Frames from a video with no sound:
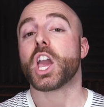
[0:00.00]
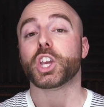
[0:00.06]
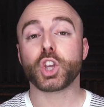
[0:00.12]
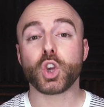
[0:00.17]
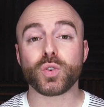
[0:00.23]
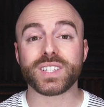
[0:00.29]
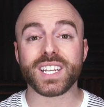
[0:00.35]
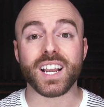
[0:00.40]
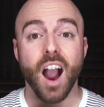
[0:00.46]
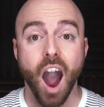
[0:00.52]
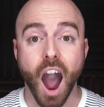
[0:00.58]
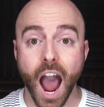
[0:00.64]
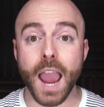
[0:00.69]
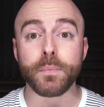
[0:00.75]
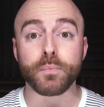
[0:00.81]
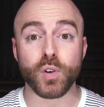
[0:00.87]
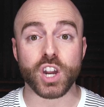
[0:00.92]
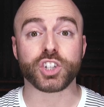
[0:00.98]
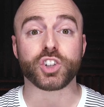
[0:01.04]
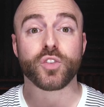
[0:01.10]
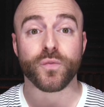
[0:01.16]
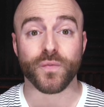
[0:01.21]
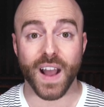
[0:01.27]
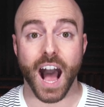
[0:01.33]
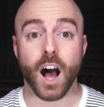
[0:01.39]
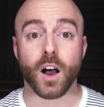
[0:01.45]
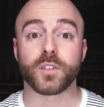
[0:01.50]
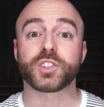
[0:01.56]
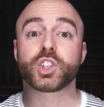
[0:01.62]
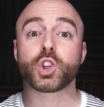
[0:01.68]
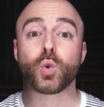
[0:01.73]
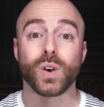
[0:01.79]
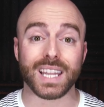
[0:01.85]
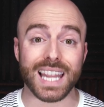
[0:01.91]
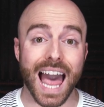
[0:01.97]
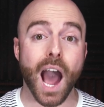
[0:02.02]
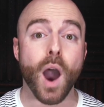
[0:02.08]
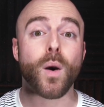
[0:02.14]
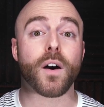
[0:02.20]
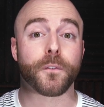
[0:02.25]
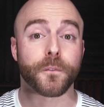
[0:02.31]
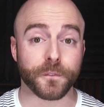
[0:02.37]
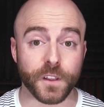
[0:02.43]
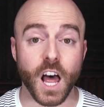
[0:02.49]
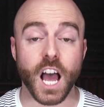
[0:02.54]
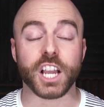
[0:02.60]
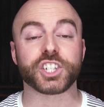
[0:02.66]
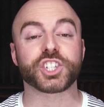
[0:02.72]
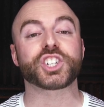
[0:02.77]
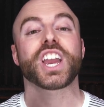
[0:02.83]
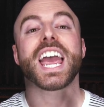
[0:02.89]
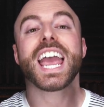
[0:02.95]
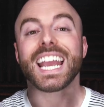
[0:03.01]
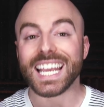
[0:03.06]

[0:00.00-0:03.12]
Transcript: using high pressure valves to allow a flush